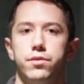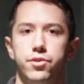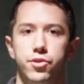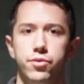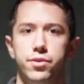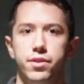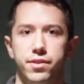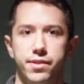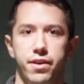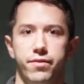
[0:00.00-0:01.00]
2 to the
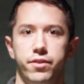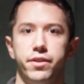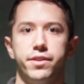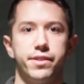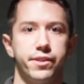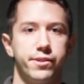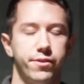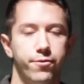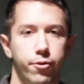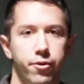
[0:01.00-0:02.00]
6 is
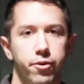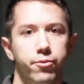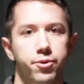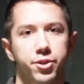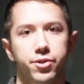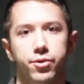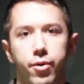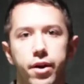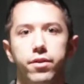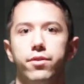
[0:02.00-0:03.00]
64, which is
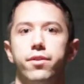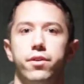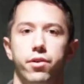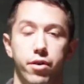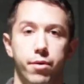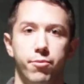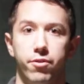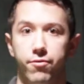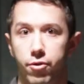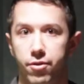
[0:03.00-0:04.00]
greater than our number,
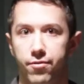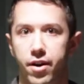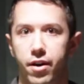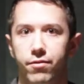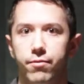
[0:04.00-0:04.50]
45.